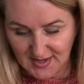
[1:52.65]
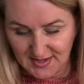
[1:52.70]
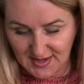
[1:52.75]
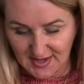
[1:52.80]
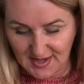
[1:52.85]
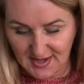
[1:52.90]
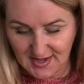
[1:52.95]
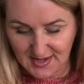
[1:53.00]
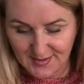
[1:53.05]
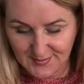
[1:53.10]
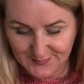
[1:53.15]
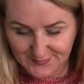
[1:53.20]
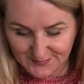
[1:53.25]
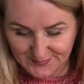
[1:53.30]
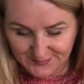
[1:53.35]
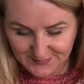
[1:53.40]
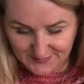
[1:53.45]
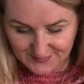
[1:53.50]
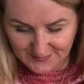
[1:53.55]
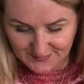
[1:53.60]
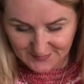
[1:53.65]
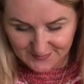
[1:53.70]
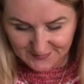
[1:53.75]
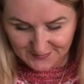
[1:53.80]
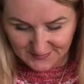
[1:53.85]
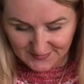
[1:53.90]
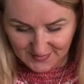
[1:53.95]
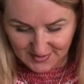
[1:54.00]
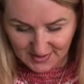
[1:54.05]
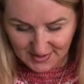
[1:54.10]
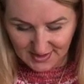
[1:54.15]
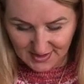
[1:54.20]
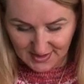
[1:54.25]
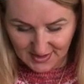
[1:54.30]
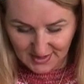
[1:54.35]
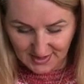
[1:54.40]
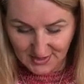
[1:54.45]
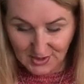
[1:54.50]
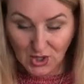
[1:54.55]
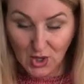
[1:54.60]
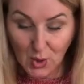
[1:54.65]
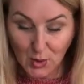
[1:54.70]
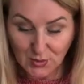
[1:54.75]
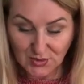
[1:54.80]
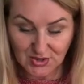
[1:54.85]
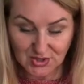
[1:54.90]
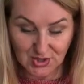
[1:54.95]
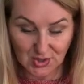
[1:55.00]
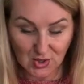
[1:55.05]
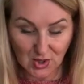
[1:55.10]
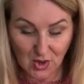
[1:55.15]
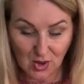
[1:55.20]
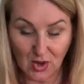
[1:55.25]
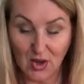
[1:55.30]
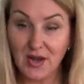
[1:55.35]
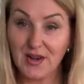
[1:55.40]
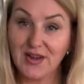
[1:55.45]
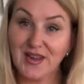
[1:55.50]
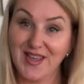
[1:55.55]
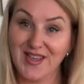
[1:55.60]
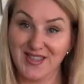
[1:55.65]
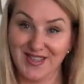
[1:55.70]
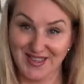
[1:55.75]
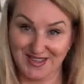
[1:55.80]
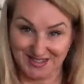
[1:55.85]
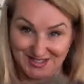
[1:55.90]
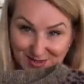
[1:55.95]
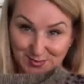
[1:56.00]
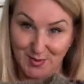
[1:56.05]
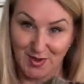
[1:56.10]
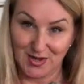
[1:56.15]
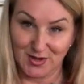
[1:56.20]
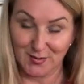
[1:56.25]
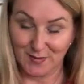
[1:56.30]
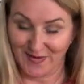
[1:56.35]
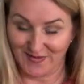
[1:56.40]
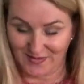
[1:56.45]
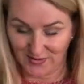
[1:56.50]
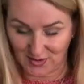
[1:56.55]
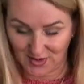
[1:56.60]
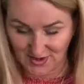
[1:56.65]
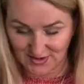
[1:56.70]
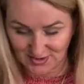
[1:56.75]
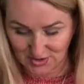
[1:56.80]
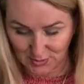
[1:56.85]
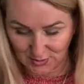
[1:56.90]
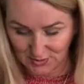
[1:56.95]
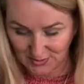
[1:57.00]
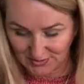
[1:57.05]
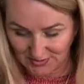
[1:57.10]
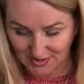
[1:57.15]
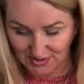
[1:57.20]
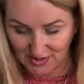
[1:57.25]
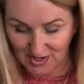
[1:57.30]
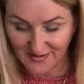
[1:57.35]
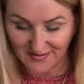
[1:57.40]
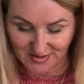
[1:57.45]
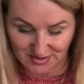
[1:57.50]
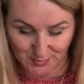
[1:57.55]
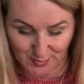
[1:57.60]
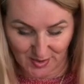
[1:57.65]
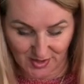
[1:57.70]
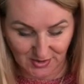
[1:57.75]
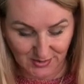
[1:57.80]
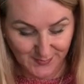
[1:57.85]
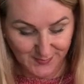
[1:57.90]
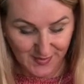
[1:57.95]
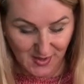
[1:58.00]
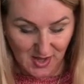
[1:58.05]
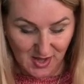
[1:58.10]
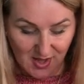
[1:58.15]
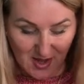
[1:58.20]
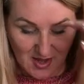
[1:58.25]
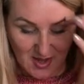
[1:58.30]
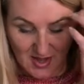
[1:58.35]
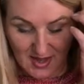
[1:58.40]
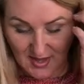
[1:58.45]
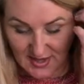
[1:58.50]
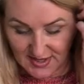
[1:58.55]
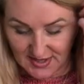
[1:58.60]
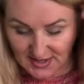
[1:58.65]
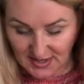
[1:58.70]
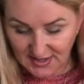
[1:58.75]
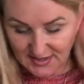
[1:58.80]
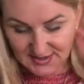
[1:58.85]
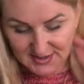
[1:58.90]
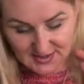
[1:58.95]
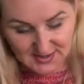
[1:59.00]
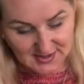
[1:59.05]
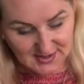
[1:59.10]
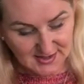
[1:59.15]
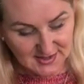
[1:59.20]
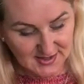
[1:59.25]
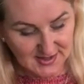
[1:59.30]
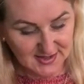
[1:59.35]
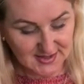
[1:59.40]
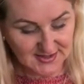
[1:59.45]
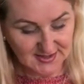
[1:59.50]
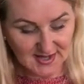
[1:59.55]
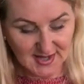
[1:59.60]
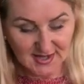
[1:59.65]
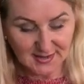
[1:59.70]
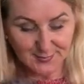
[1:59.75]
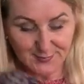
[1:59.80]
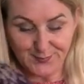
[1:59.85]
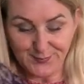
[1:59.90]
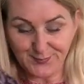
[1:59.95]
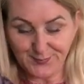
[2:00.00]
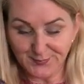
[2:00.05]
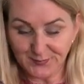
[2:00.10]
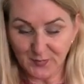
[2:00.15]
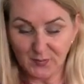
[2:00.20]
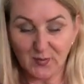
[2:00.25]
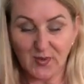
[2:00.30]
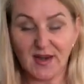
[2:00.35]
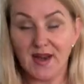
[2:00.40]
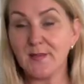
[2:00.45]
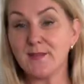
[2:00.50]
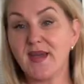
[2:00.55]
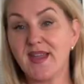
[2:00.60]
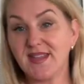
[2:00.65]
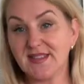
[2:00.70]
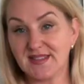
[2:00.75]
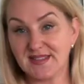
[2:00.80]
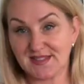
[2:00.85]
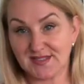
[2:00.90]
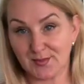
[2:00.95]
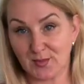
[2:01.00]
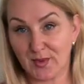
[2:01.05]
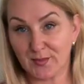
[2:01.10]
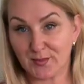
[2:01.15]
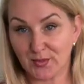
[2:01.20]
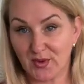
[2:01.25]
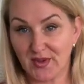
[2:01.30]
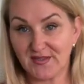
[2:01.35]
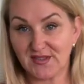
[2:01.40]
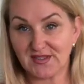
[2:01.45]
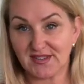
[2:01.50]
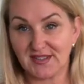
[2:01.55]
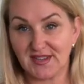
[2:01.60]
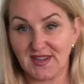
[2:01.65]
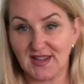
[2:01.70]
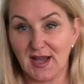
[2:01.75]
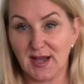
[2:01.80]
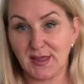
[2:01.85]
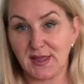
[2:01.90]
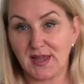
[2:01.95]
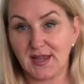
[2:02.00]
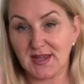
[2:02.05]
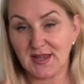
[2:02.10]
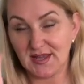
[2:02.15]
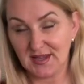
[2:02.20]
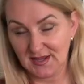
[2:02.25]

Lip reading: A note on this sweater before I show you the Olava sweater is that when I made this one previously, I think